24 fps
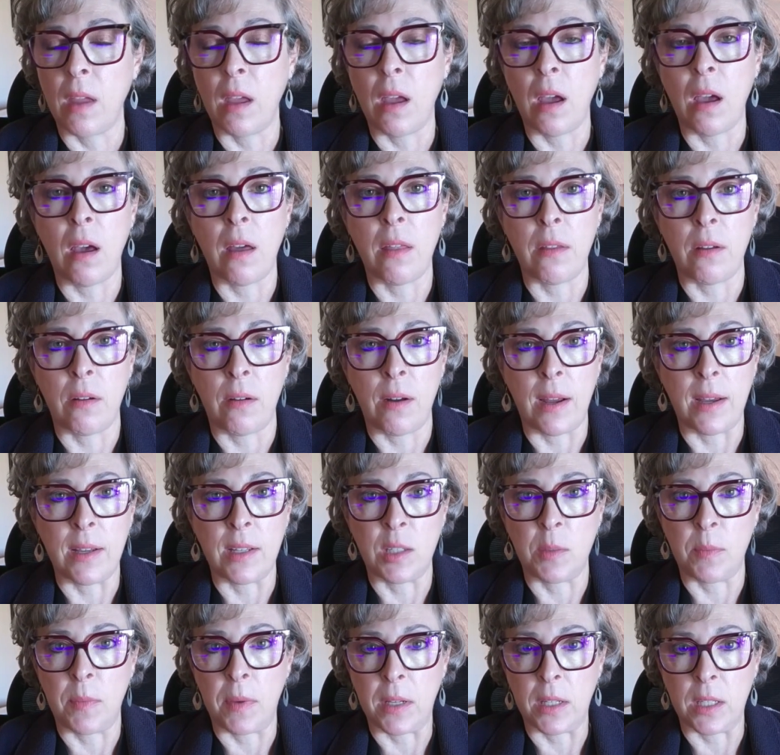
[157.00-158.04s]
other
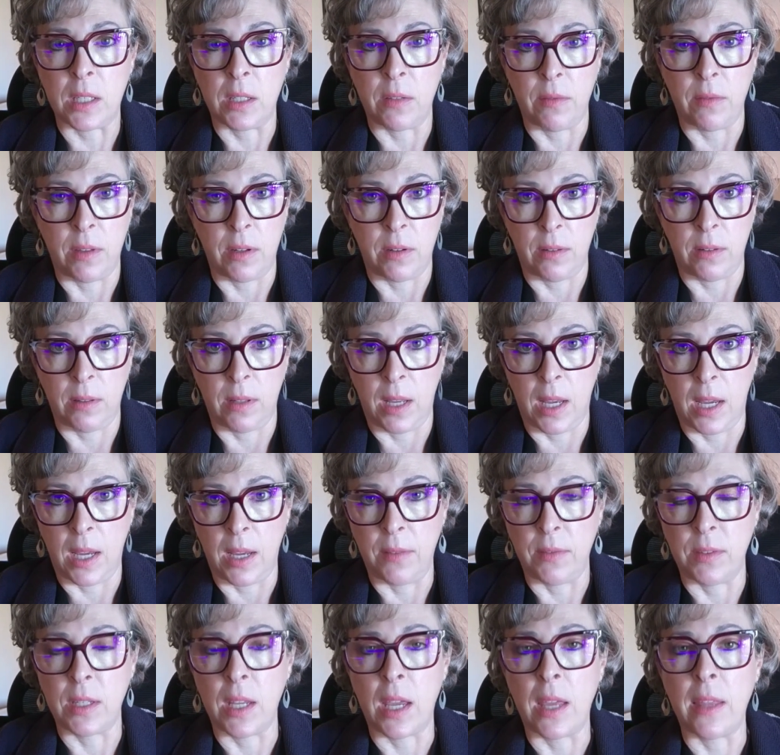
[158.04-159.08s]
aspects of their
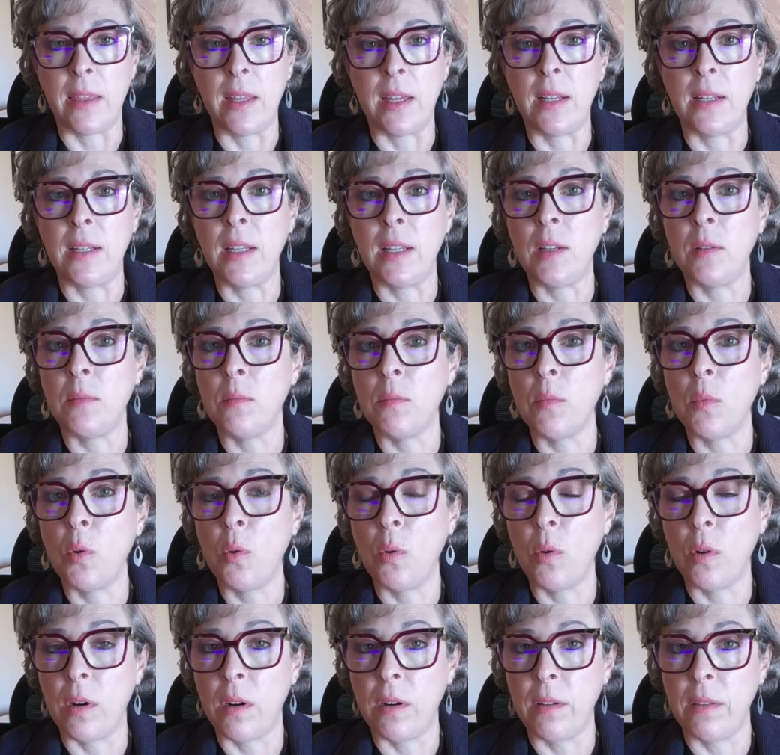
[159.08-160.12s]
lives and they need
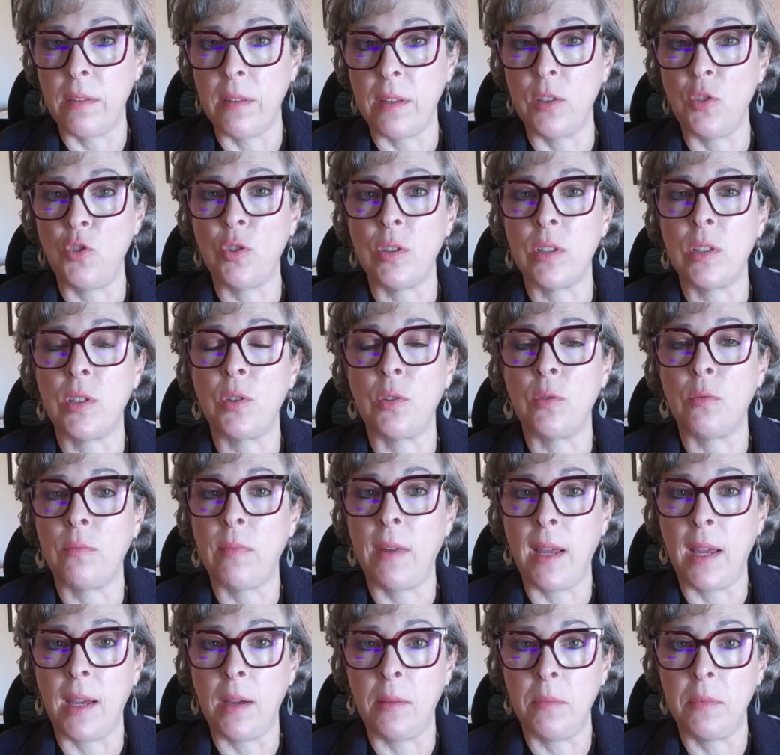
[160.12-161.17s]
more than just a
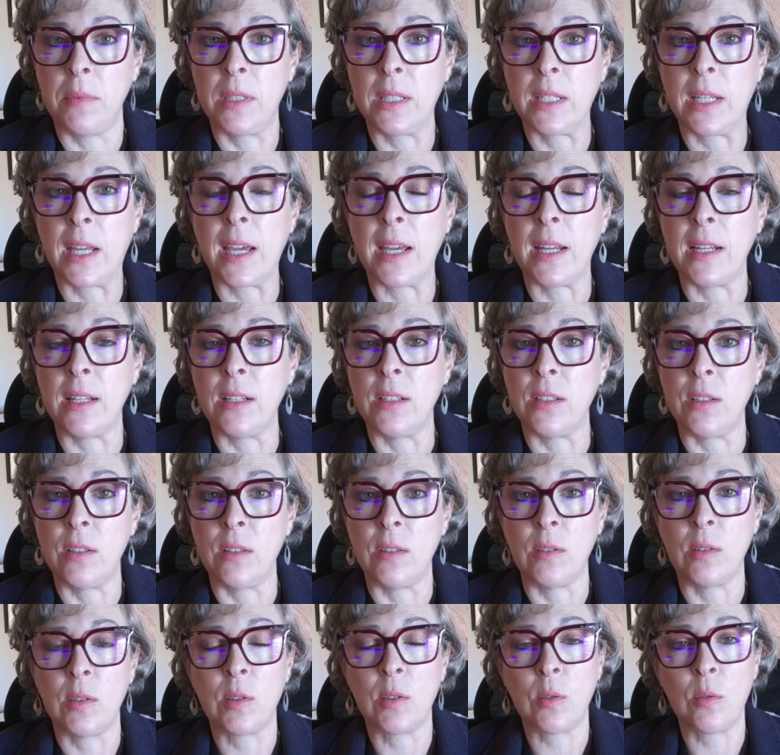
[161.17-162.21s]
ramp to get into the
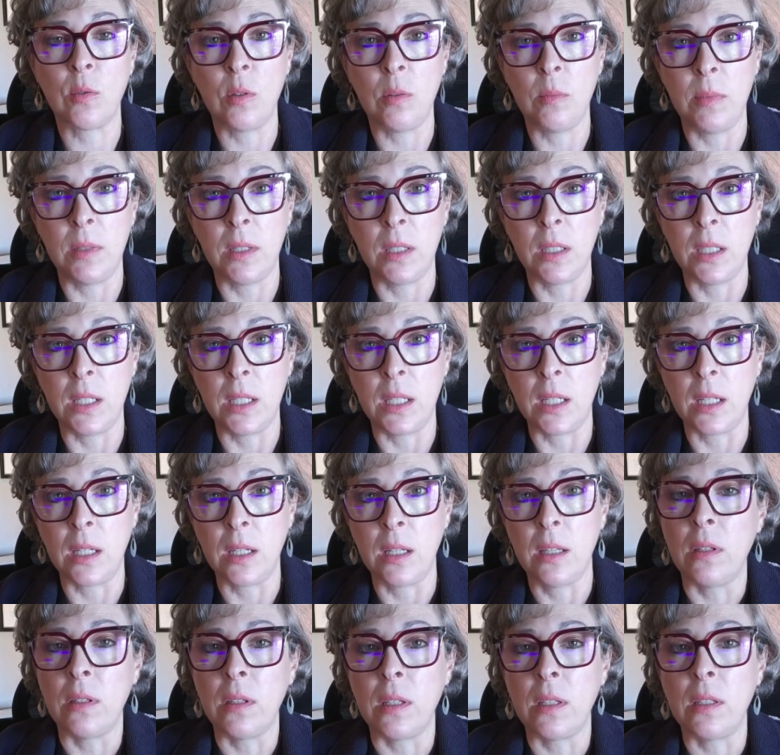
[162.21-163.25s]
school building.
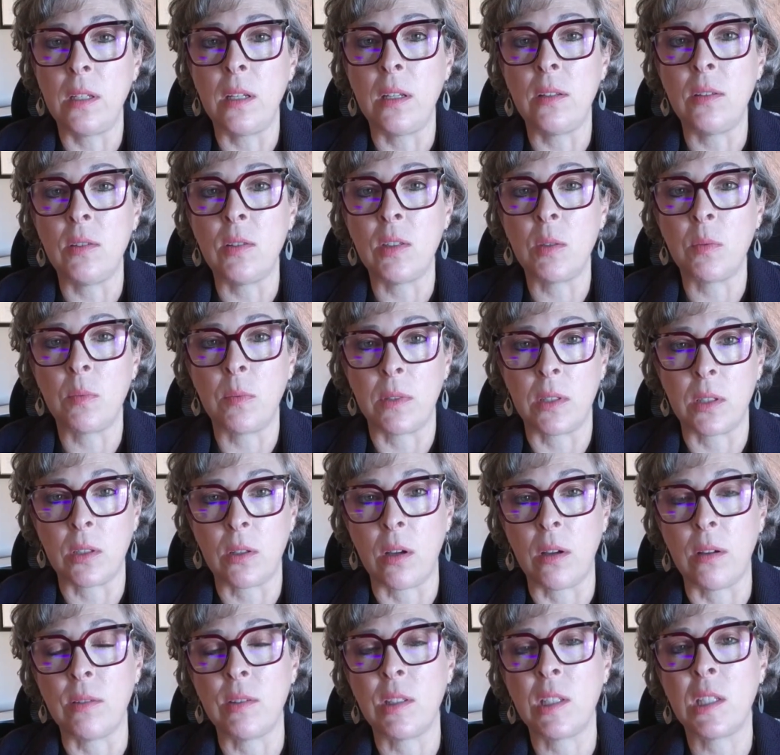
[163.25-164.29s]
They need what's
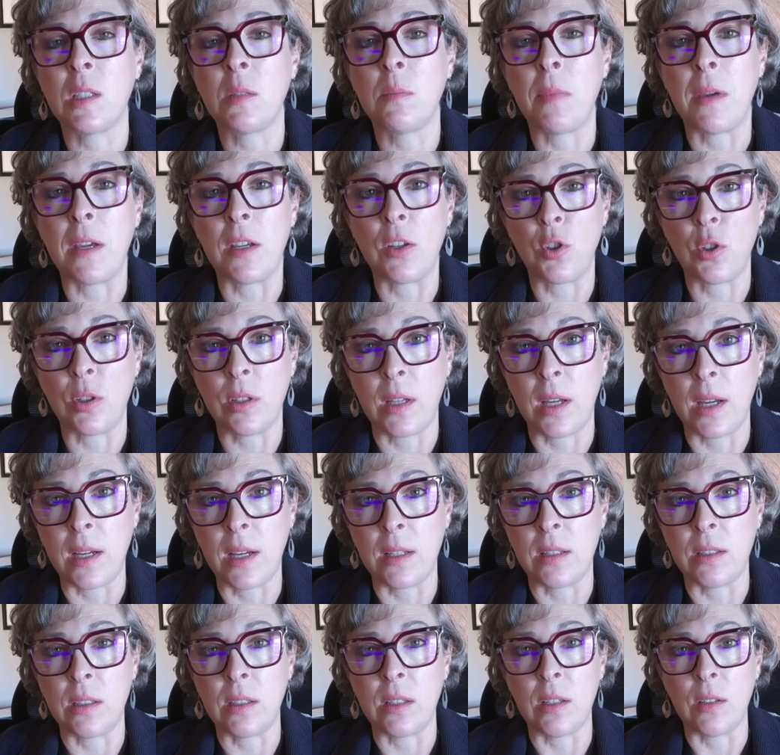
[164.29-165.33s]
called
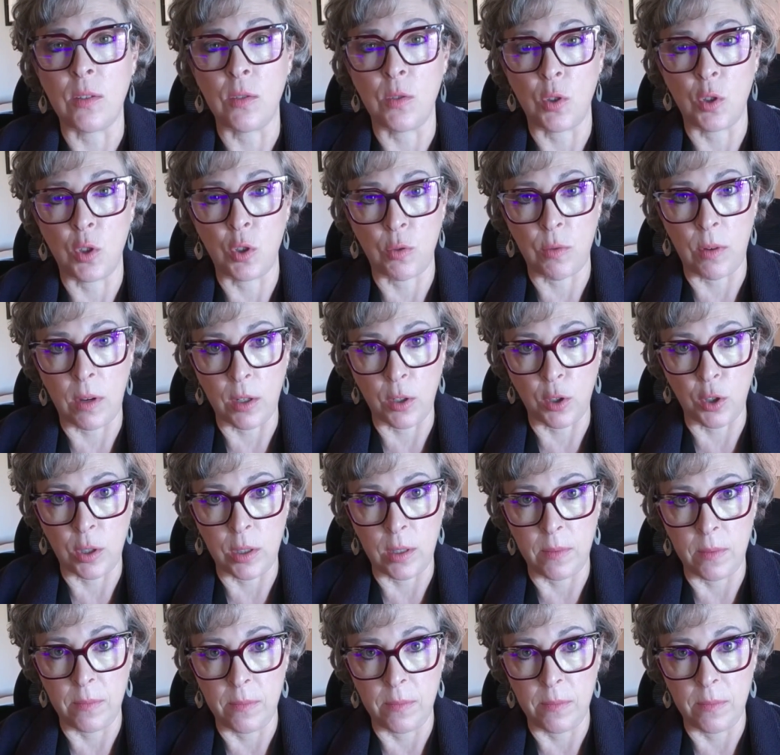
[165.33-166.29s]
specialized instruction.